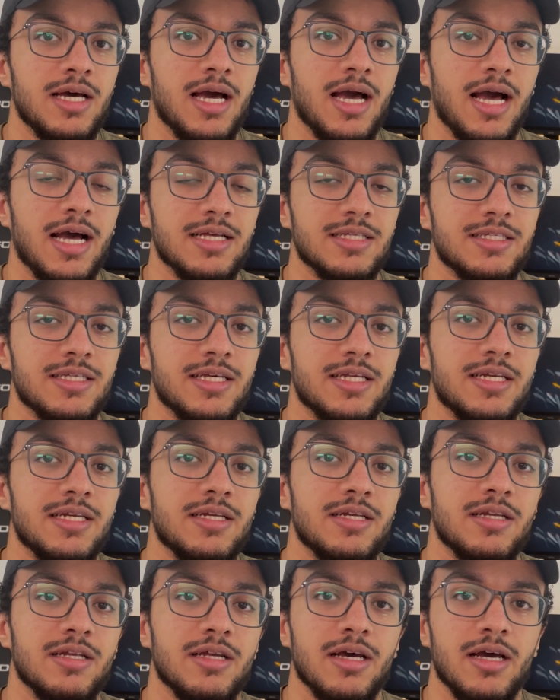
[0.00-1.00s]
as
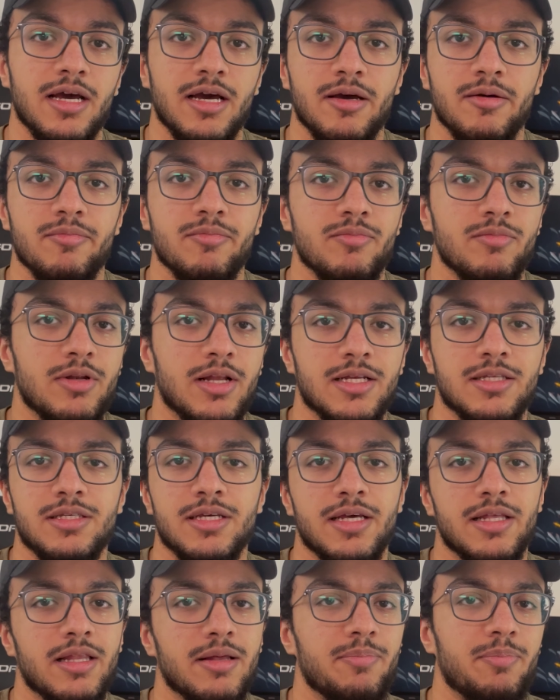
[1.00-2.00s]
in, let's
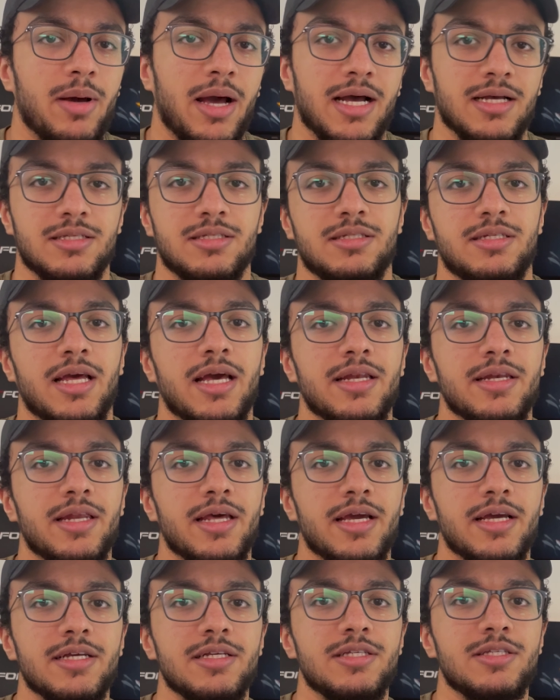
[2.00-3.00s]
say the past 10
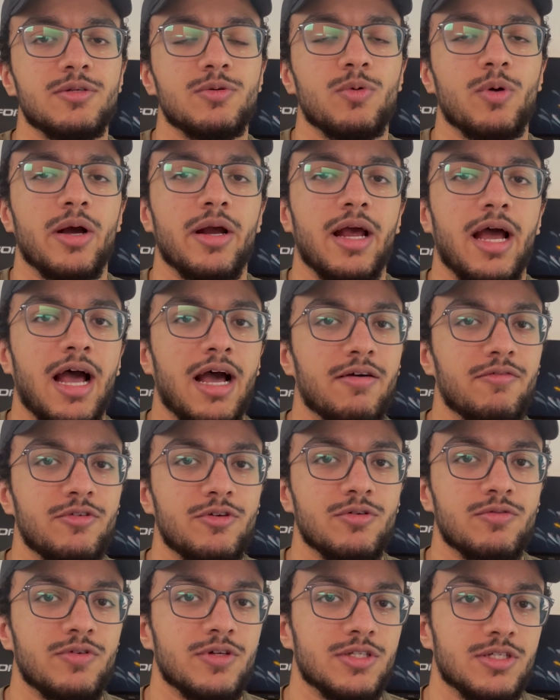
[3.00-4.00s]
days, where have
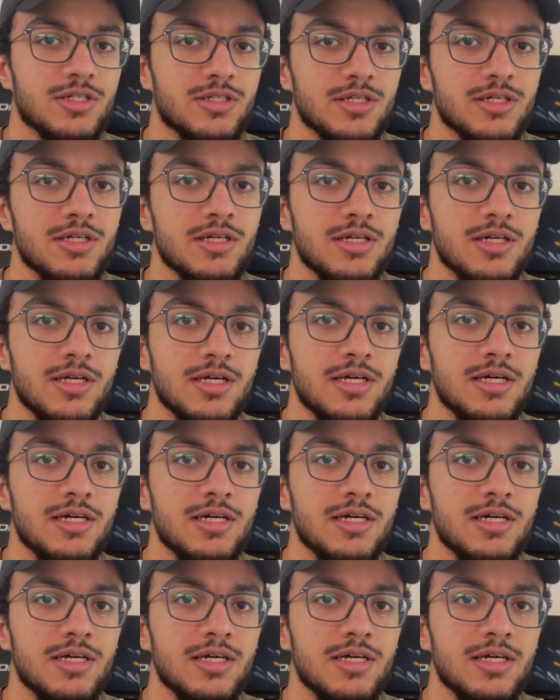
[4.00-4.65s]
you visited,